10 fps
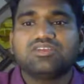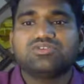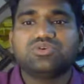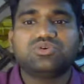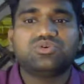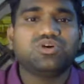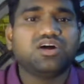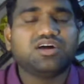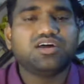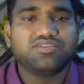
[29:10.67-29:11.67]

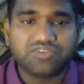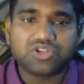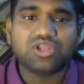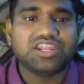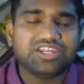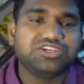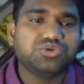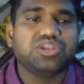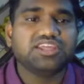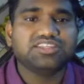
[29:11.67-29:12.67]
So if at all any
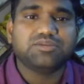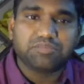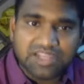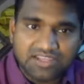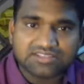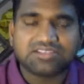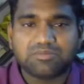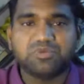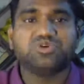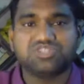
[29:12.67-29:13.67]
issue like that, please
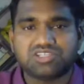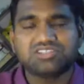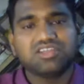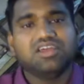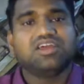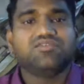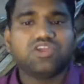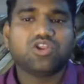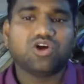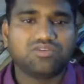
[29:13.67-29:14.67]
approach us.
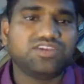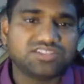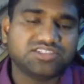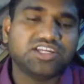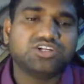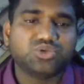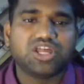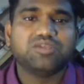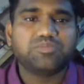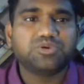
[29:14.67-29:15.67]
We are always there to
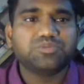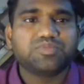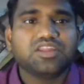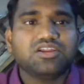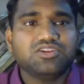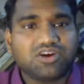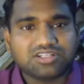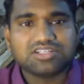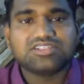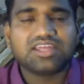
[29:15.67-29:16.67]
help you.
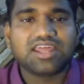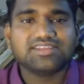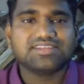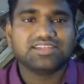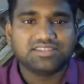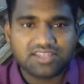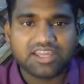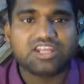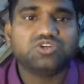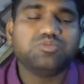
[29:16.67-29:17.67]
Doctors are actually
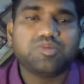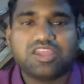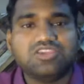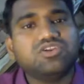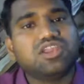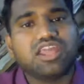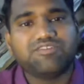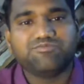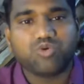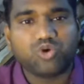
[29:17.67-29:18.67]
there to make your
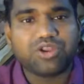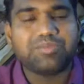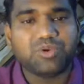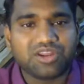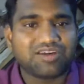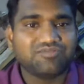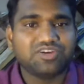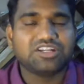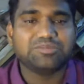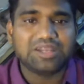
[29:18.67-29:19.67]
life more and more
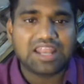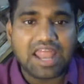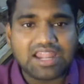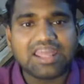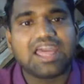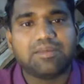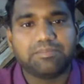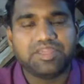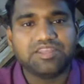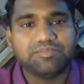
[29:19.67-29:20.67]
comfortable and
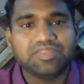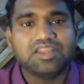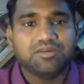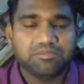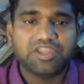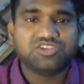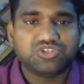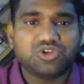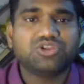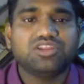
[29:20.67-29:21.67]
happy. Make
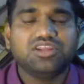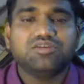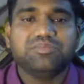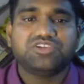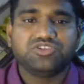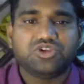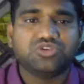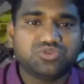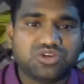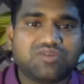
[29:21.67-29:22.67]
sure
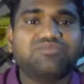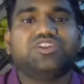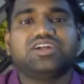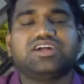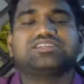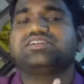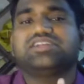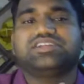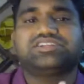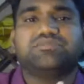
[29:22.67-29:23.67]
you come for a
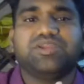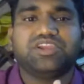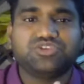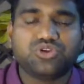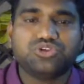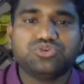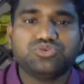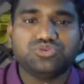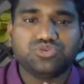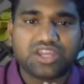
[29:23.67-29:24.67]
consultation. Make sure
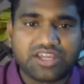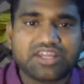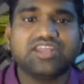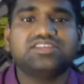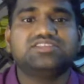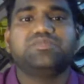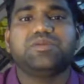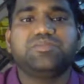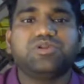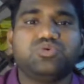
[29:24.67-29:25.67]
you encourage the
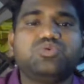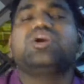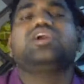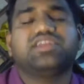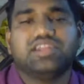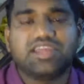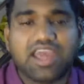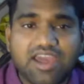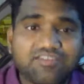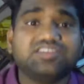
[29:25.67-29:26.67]
people who are really
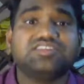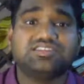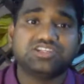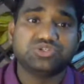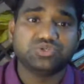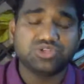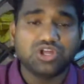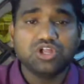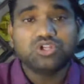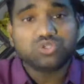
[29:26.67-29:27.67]
having these issues
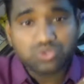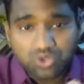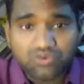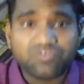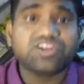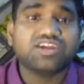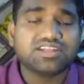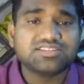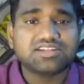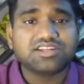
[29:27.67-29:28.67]
to go for a
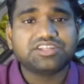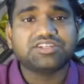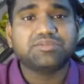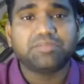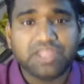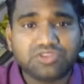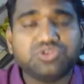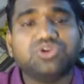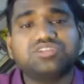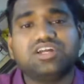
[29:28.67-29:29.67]
consultation. Make
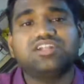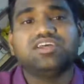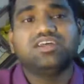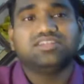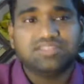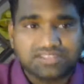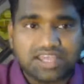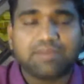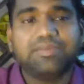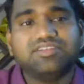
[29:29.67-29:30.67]
sure that this
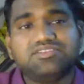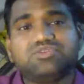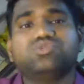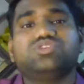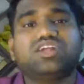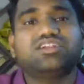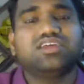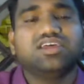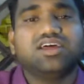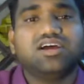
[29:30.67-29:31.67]
happens, so that
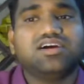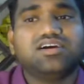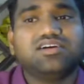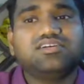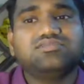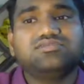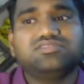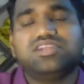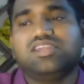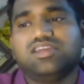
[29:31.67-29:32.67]

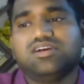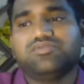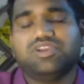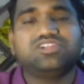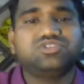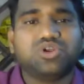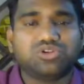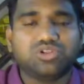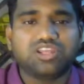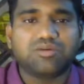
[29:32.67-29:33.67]
it's
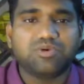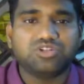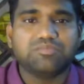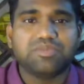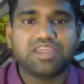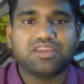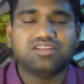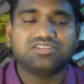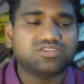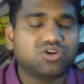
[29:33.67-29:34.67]
not only about the
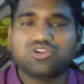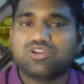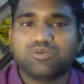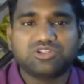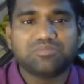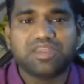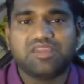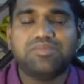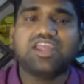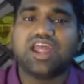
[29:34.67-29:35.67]

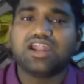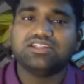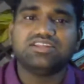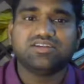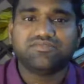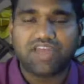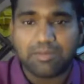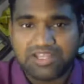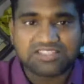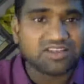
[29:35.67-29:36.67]
baby and the
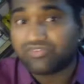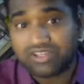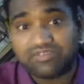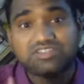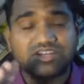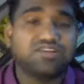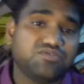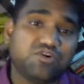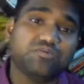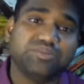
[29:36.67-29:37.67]
family suffering with a
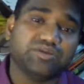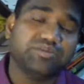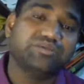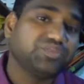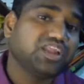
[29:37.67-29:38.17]
deformed baby.